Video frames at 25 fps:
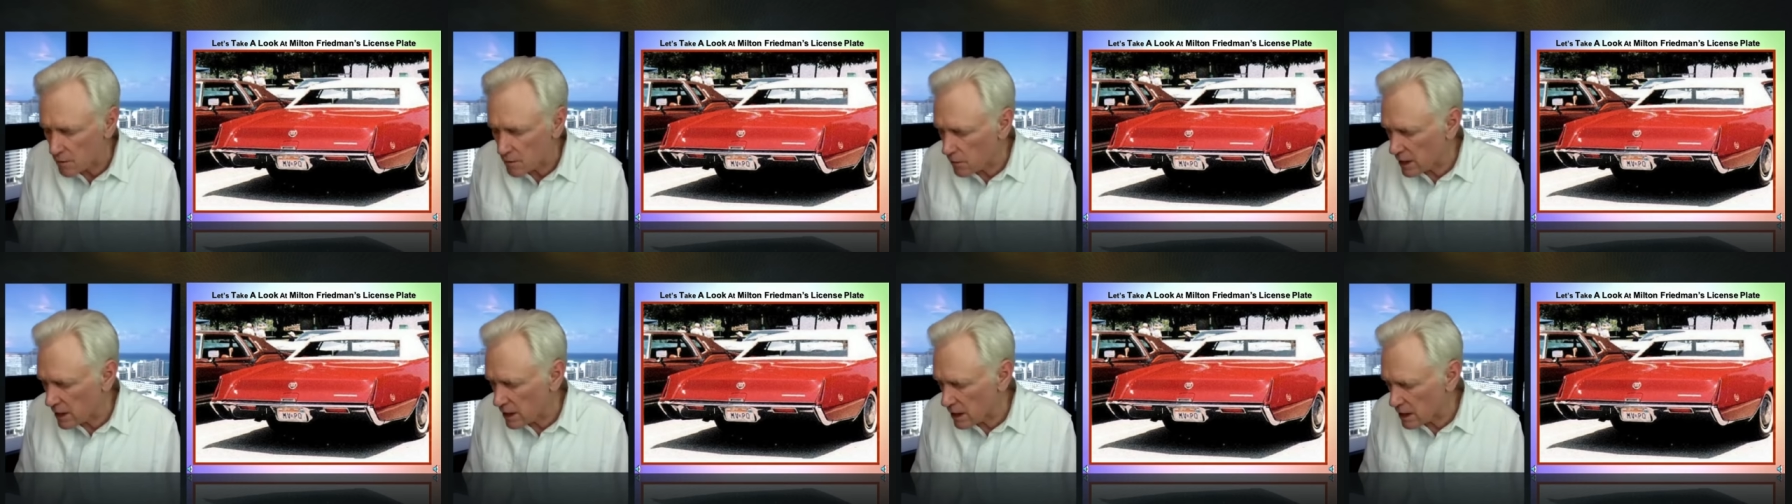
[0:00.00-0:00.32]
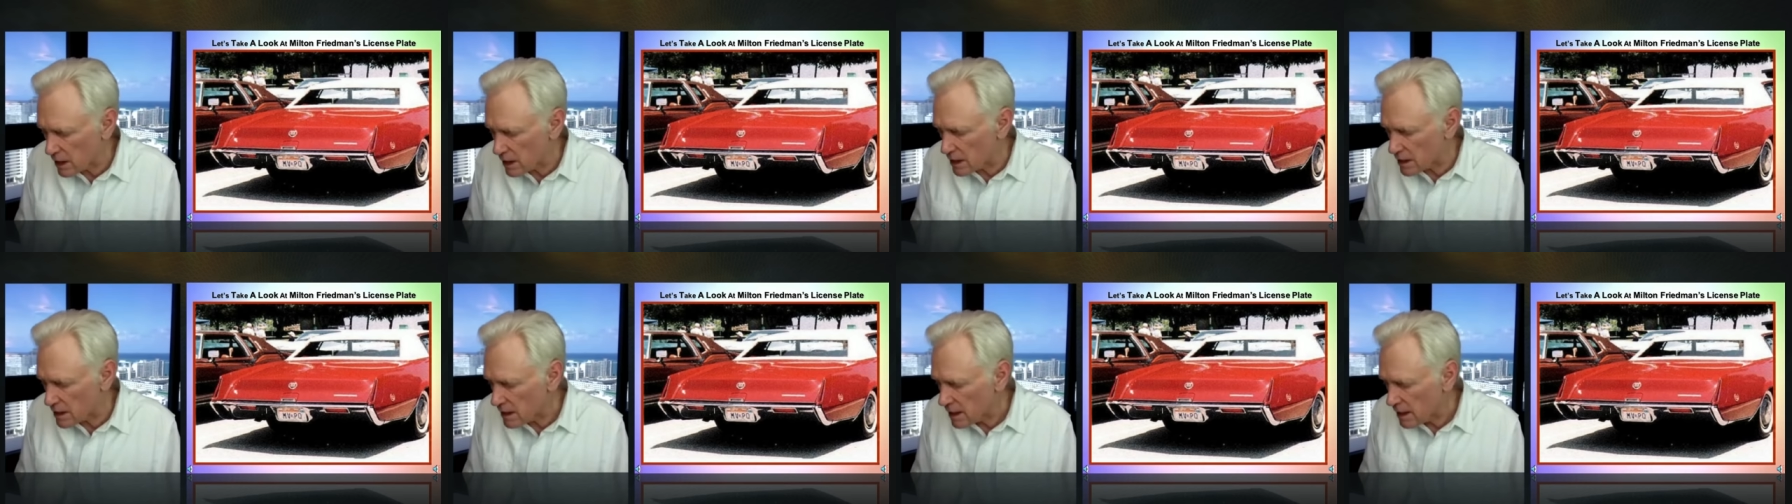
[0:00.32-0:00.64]
We
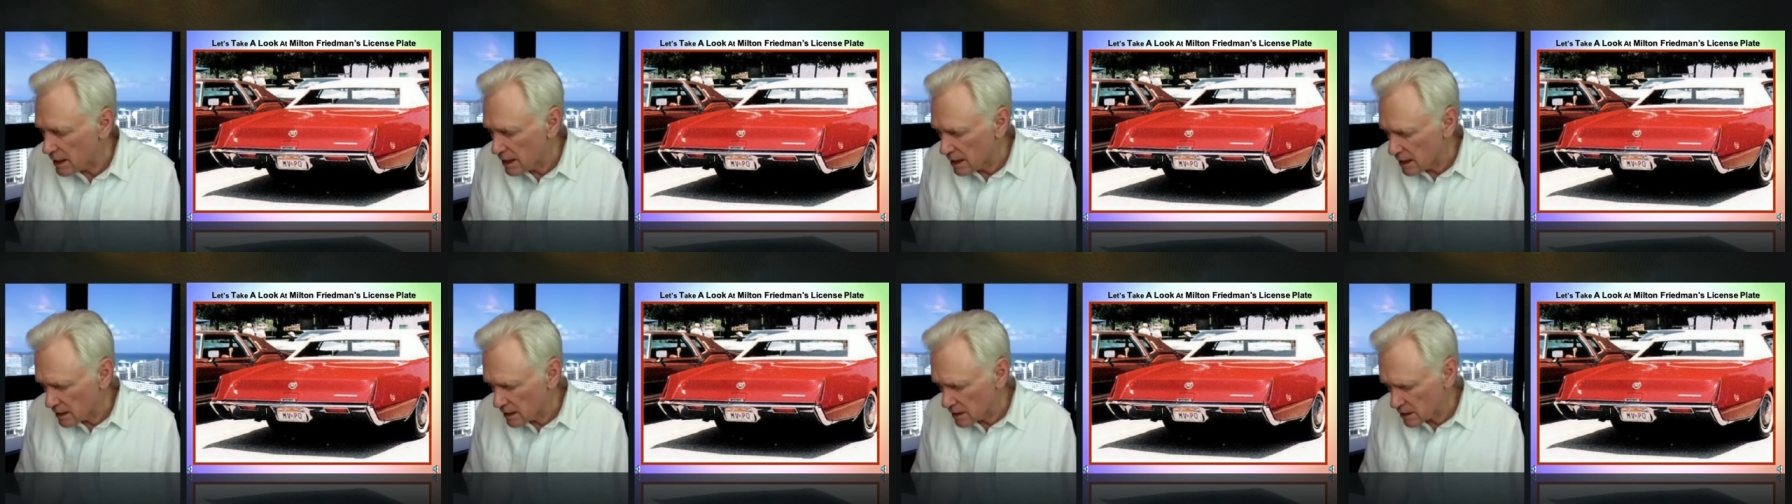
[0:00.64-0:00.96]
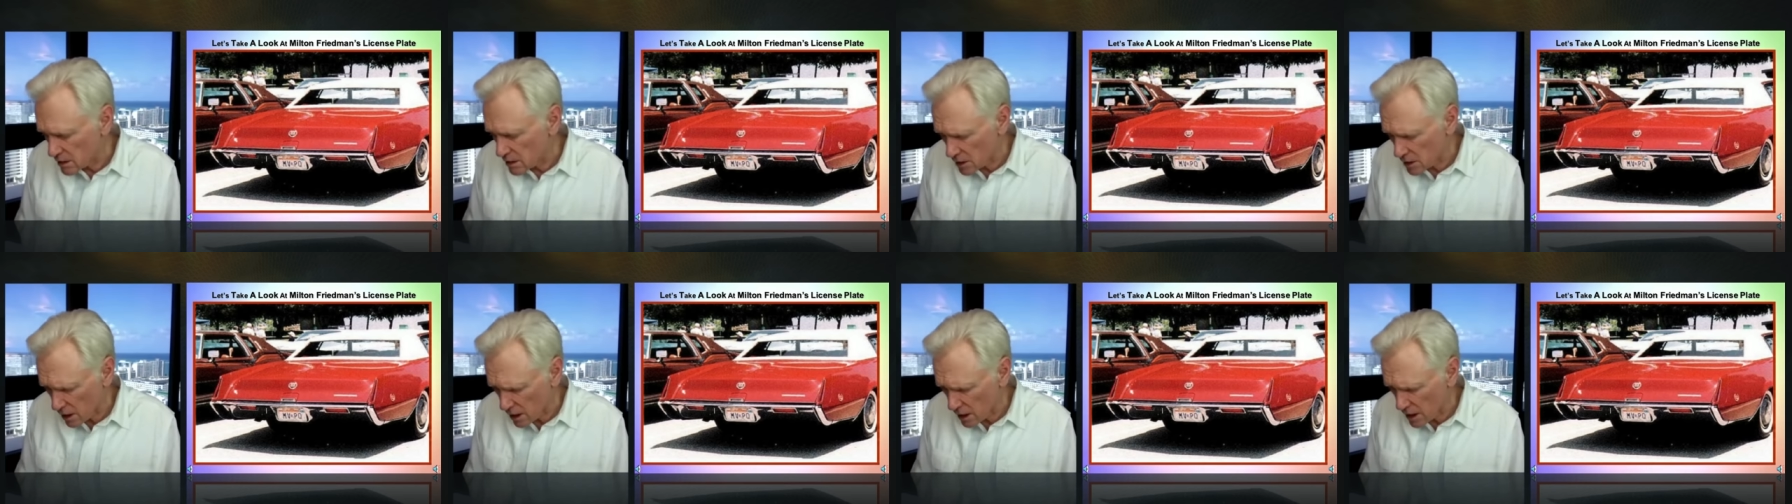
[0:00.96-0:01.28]
didn't
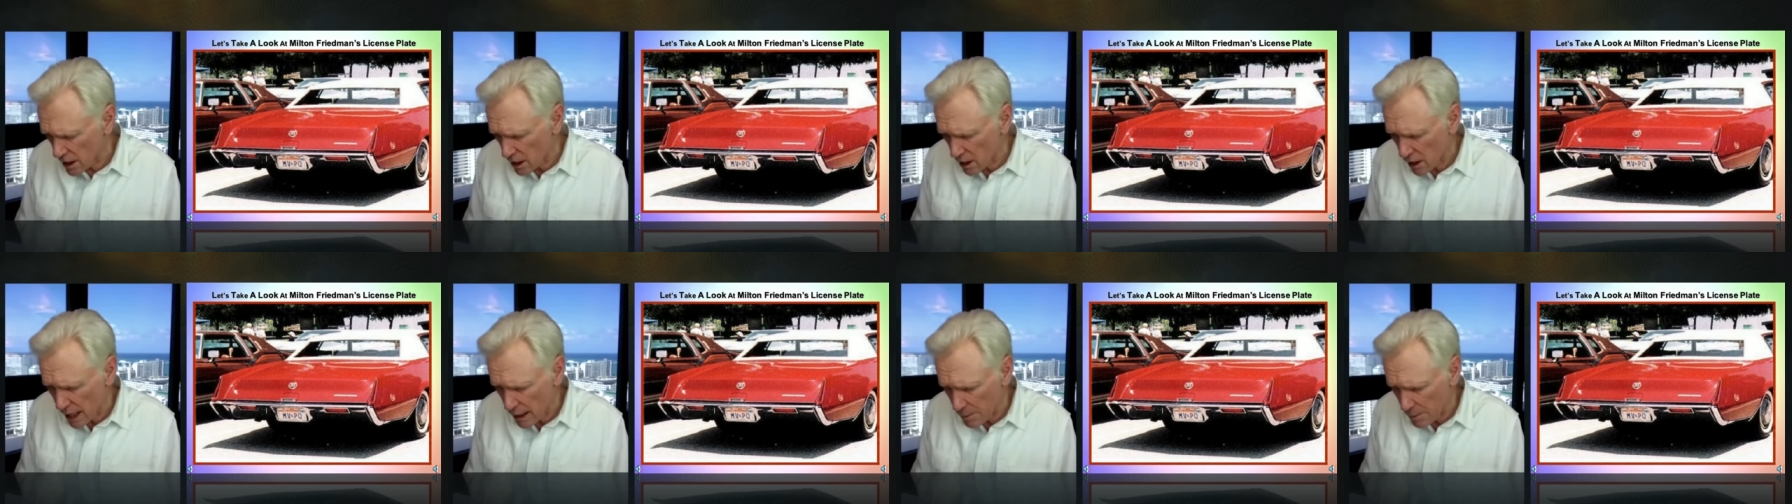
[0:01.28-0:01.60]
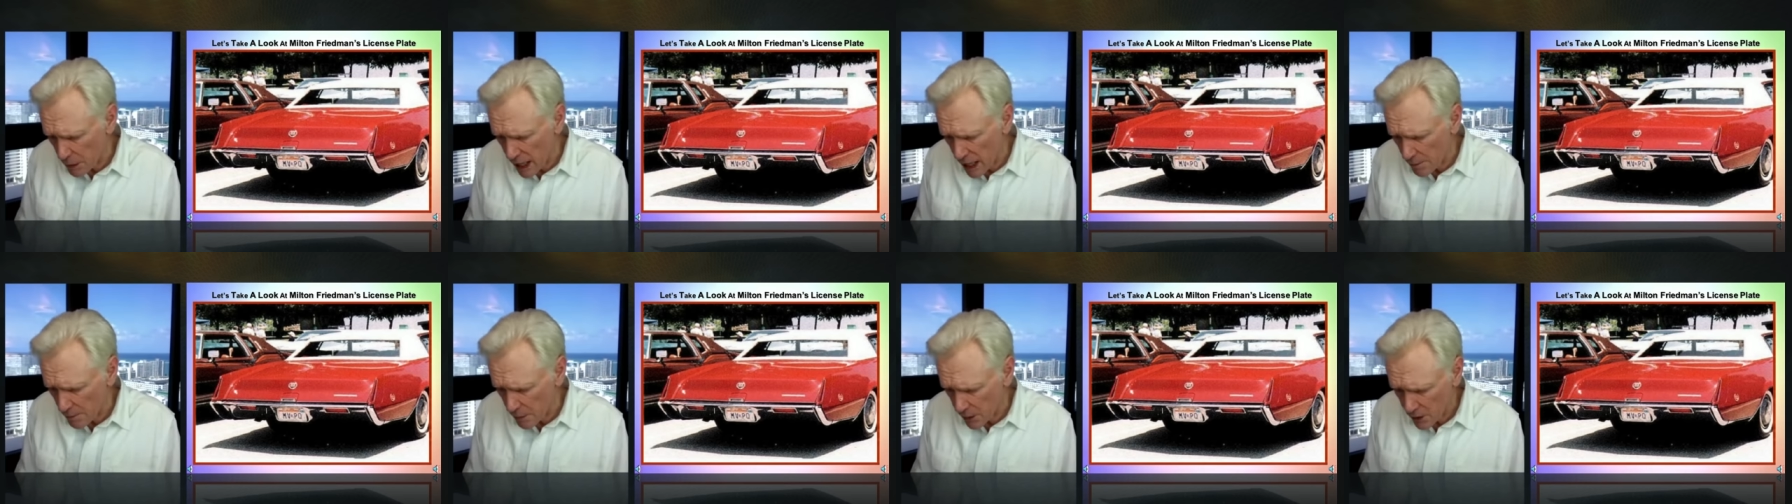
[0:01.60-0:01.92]
circulate
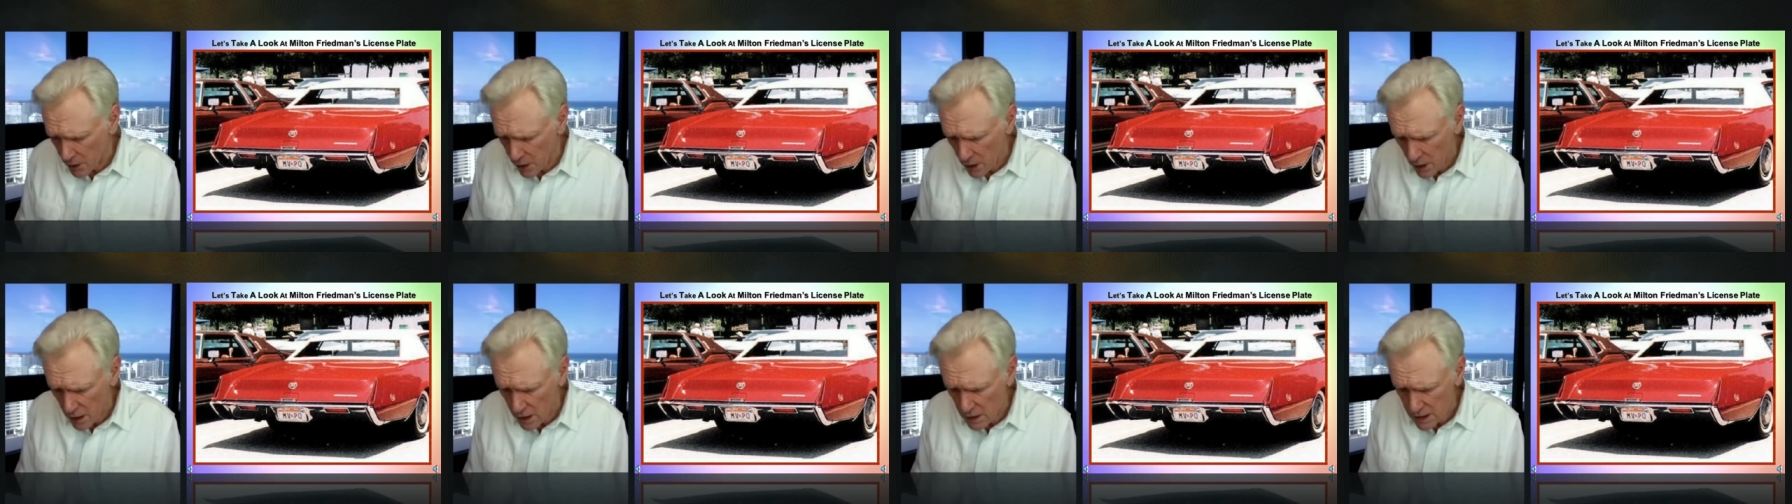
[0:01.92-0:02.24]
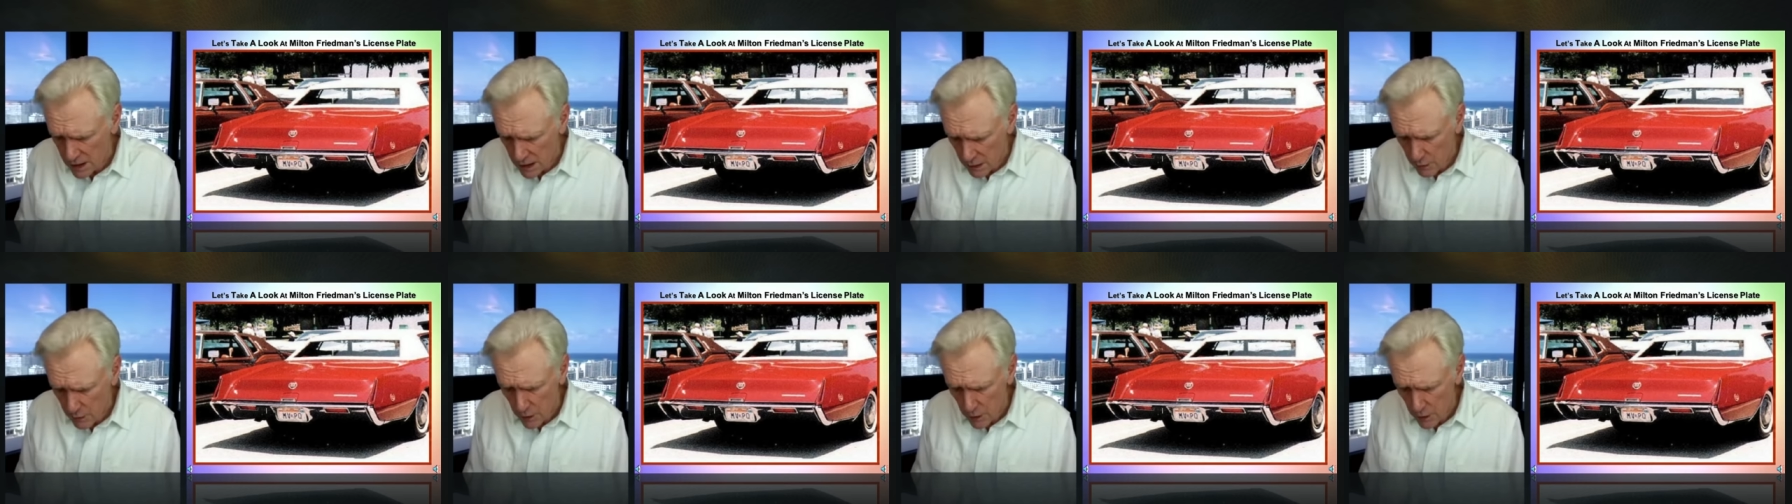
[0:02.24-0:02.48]
paper currency.